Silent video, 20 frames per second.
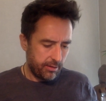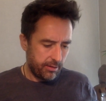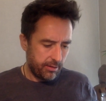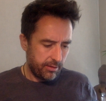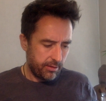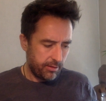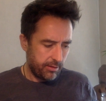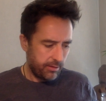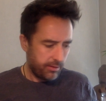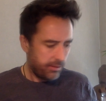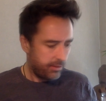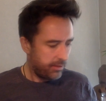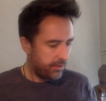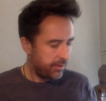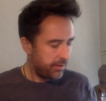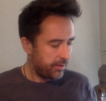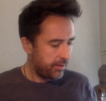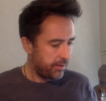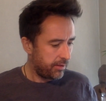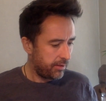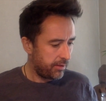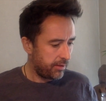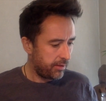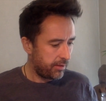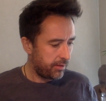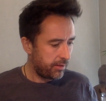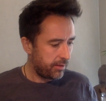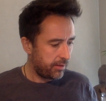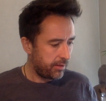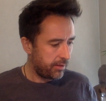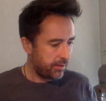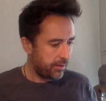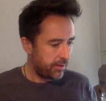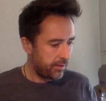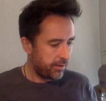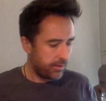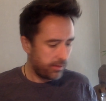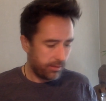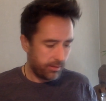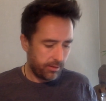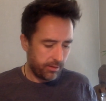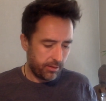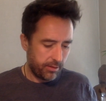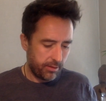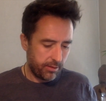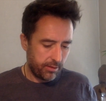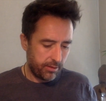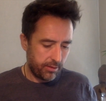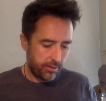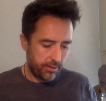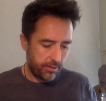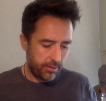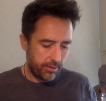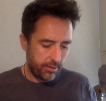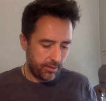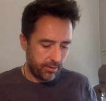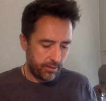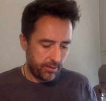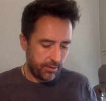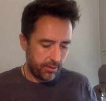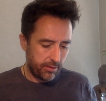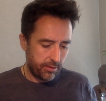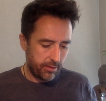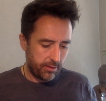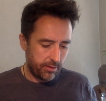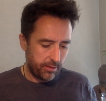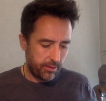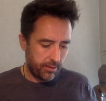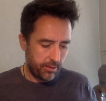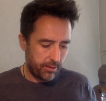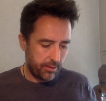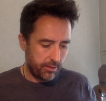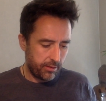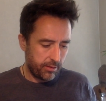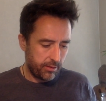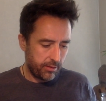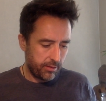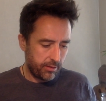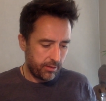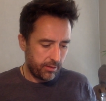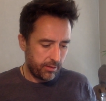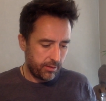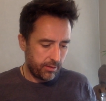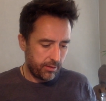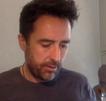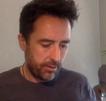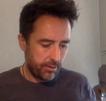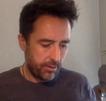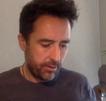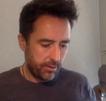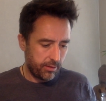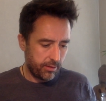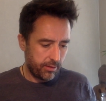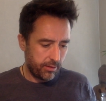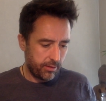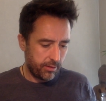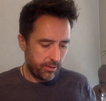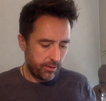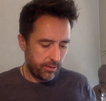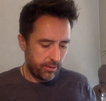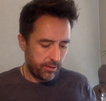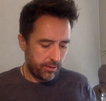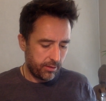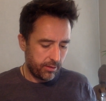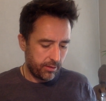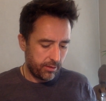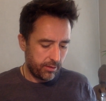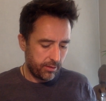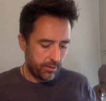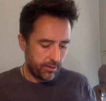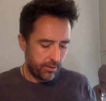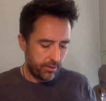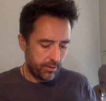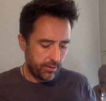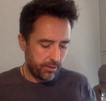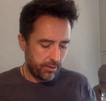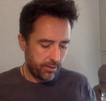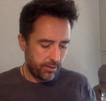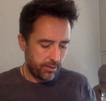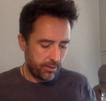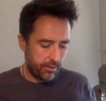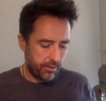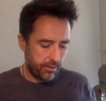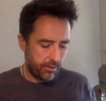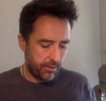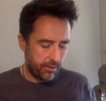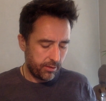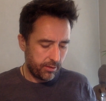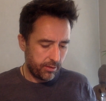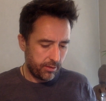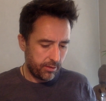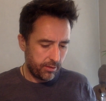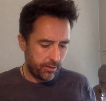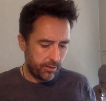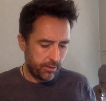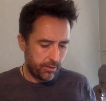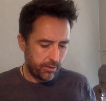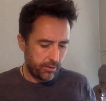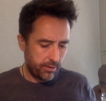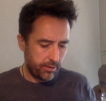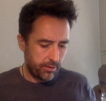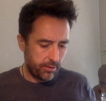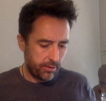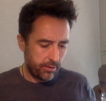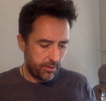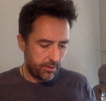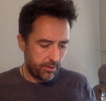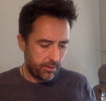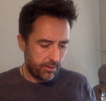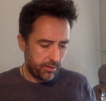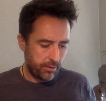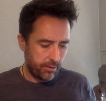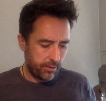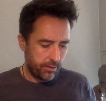No one is speaking in this clip.